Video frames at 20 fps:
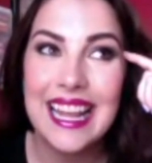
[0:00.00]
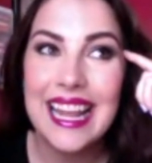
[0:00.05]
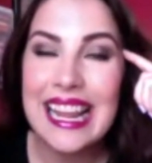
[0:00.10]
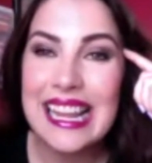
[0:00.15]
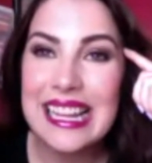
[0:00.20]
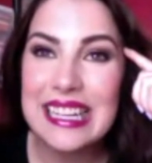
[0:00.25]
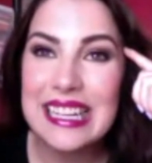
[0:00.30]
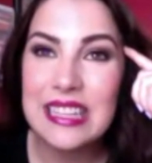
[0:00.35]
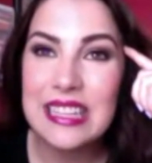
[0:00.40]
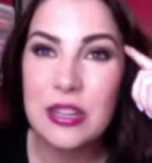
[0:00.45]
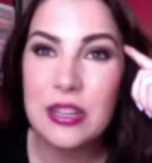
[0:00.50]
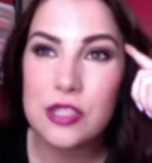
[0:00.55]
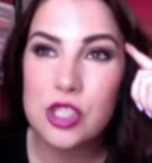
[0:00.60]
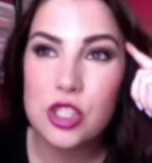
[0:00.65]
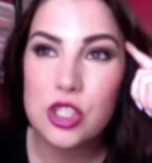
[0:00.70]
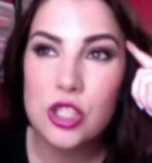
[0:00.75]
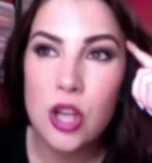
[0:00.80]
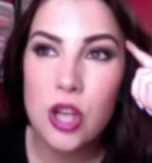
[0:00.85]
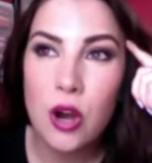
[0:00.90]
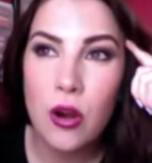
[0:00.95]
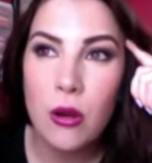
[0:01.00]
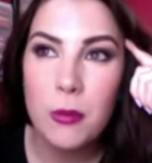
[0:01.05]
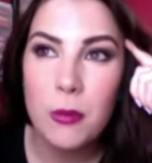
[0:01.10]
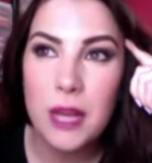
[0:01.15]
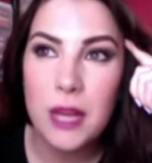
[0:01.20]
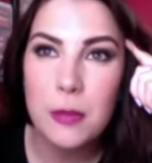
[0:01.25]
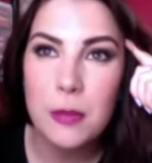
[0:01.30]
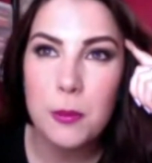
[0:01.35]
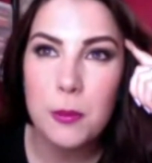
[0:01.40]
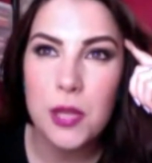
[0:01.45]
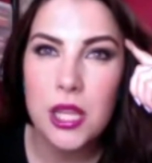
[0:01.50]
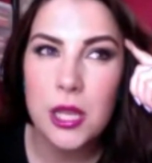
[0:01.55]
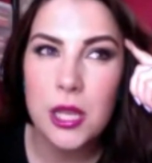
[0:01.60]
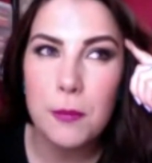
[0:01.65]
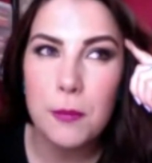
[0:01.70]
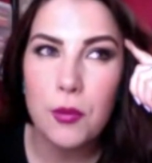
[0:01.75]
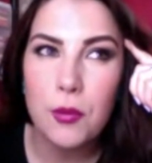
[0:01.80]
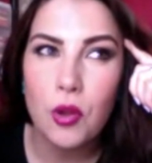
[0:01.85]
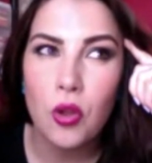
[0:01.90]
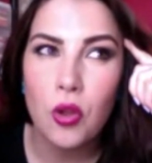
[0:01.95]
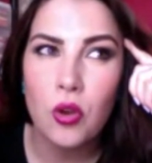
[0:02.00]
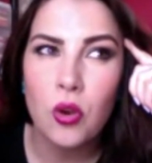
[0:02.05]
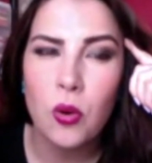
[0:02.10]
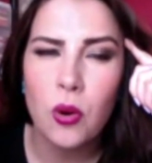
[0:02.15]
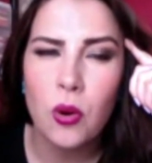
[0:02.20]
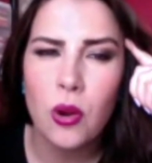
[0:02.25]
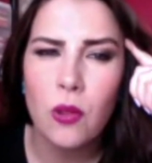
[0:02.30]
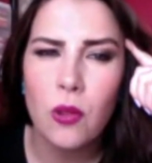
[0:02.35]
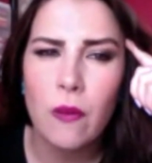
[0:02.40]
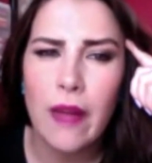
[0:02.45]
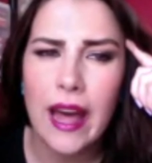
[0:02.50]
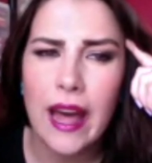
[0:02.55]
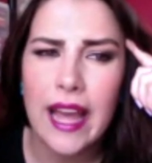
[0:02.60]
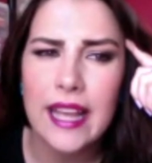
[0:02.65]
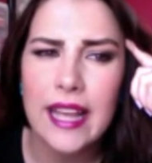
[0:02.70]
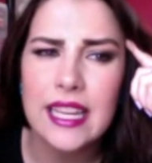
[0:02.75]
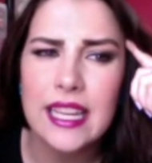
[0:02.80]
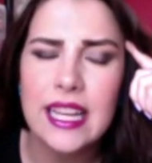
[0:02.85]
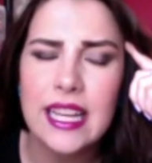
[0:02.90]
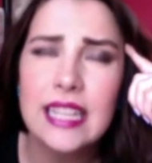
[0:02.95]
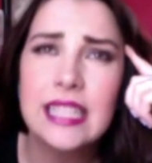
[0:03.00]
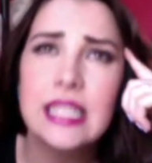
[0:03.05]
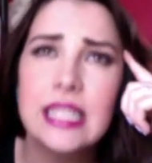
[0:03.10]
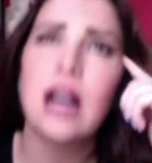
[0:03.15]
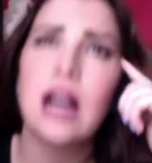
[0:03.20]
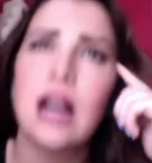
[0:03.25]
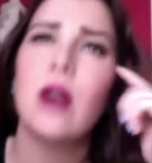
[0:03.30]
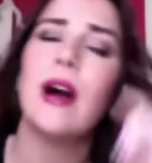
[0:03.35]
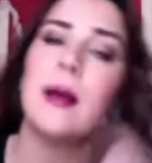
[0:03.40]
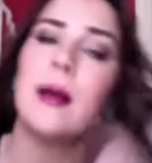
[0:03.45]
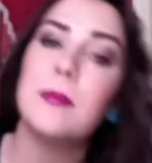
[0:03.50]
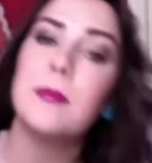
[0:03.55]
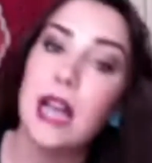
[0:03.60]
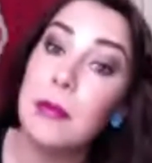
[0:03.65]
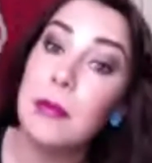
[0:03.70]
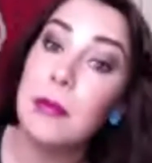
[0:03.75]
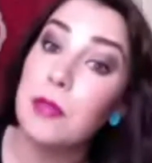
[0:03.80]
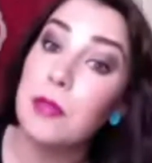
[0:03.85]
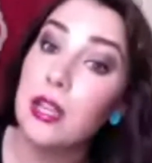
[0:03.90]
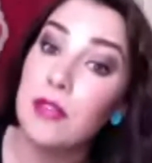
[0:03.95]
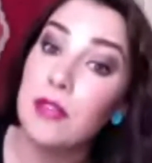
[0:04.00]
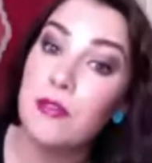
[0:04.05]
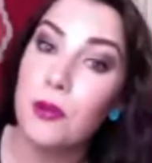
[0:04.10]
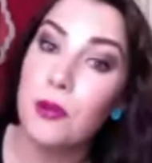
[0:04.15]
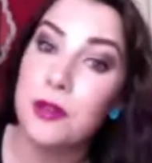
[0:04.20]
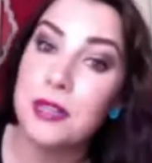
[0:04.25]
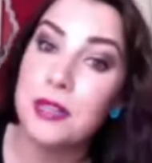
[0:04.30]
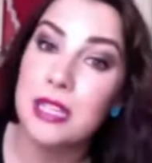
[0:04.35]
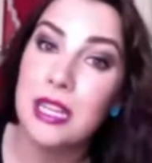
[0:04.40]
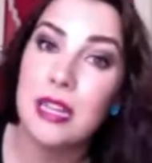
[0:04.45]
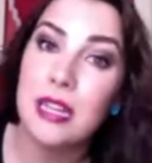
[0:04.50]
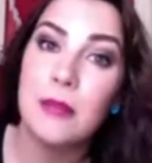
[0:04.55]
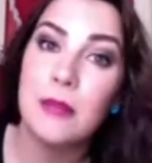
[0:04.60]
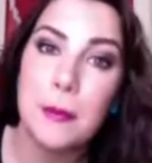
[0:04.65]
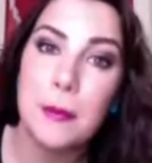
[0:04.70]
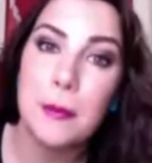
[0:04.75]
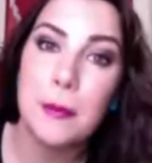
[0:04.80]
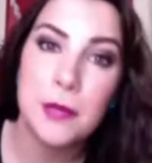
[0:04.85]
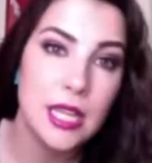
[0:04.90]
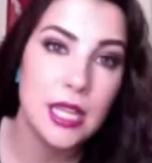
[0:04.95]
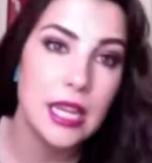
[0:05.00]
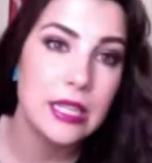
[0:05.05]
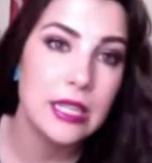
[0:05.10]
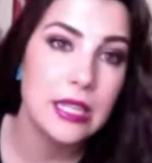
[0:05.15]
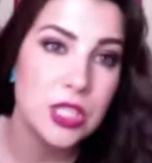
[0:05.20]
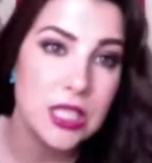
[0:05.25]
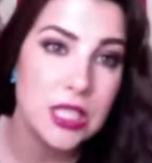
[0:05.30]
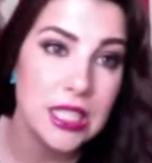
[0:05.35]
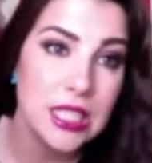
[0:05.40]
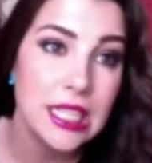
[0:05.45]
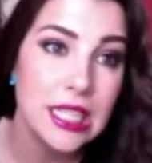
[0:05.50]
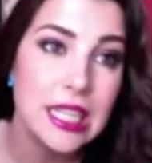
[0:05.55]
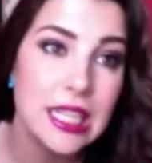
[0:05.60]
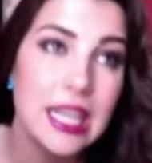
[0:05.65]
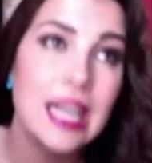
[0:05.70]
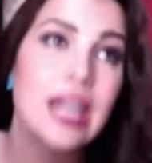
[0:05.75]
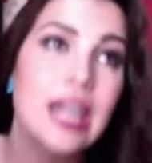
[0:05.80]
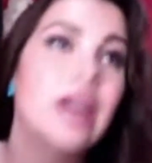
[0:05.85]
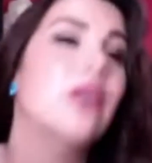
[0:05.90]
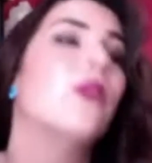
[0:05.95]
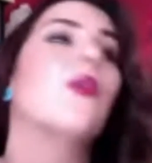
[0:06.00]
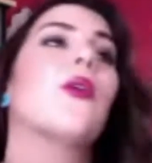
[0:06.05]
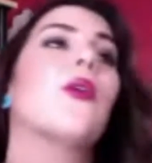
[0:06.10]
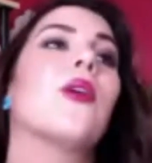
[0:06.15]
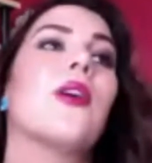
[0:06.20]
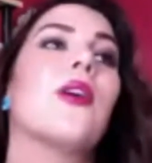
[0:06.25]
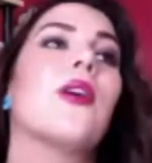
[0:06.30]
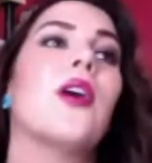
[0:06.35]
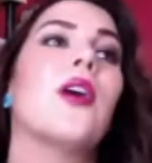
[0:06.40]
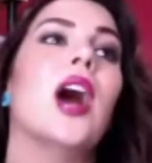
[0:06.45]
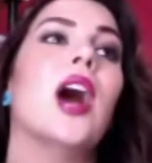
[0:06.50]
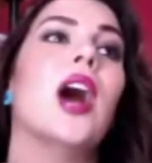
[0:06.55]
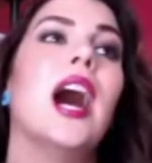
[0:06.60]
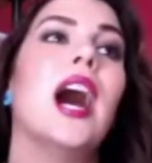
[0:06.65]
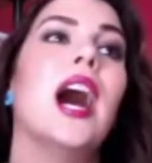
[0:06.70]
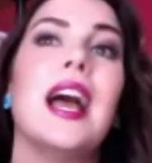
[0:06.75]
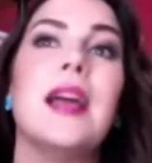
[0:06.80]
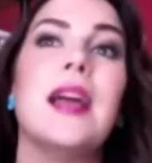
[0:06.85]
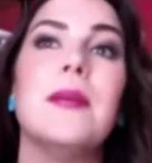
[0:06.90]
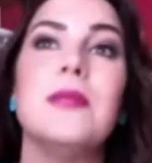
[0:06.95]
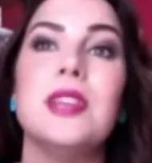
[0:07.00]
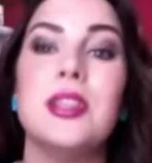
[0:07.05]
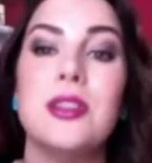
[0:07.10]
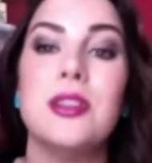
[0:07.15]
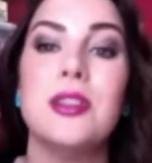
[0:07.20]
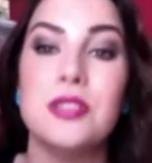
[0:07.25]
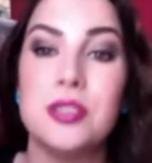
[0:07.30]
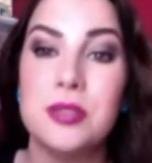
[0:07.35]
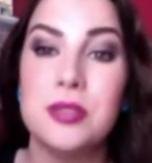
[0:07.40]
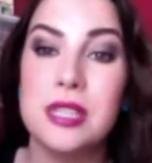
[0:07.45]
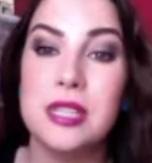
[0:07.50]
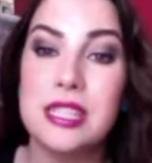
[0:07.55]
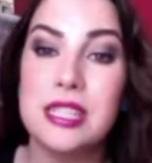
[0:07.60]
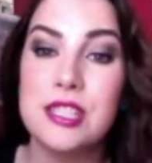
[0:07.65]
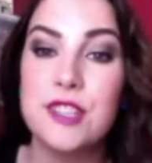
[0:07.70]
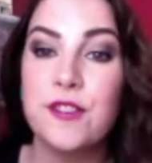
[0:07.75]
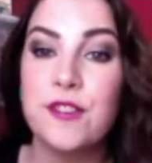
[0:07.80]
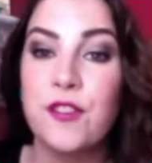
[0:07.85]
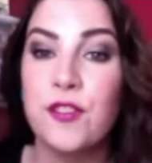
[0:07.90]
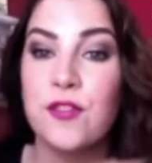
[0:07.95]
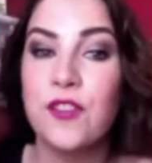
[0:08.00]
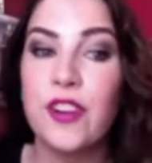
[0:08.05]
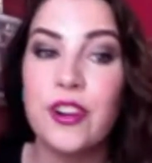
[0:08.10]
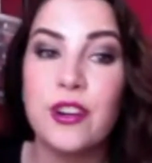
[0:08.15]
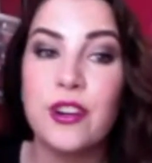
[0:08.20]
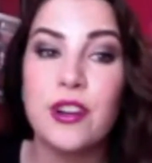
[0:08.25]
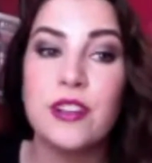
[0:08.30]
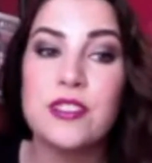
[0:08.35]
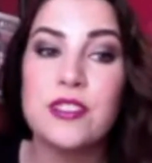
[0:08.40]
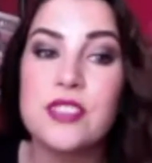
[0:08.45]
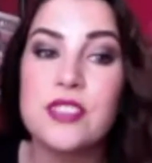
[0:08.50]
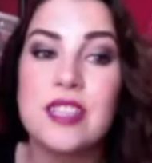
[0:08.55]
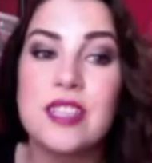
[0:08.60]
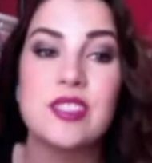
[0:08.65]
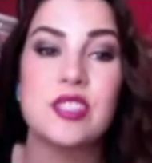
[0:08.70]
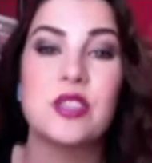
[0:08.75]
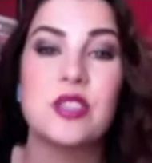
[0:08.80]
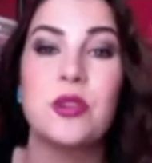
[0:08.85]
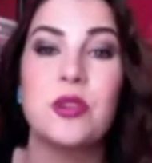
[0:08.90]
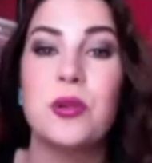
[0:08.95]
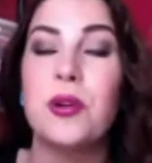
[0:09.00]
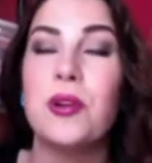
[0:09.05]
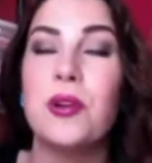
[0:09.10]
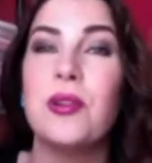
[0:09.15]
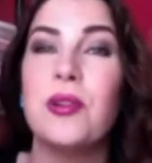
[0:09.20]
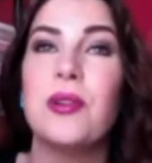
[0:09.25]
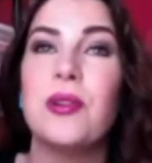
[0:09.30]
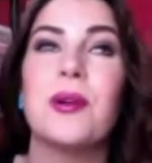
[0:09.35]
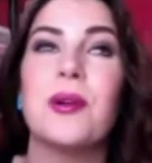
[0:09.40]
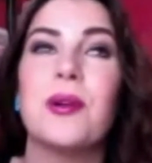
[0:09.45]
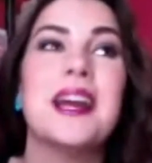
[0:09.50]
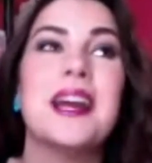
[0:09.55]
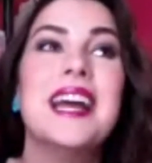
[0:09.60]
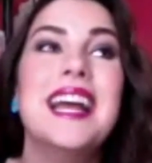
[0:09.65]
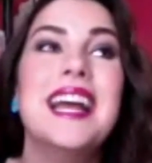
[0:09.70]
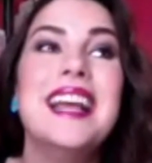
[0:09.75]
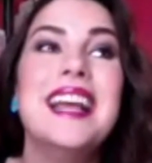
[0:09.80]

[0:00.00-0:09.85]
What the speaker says: And there are so many people who are like, oh, I'm looking forward to getting my PhD, or I'm, you know, doing this for nursing school, or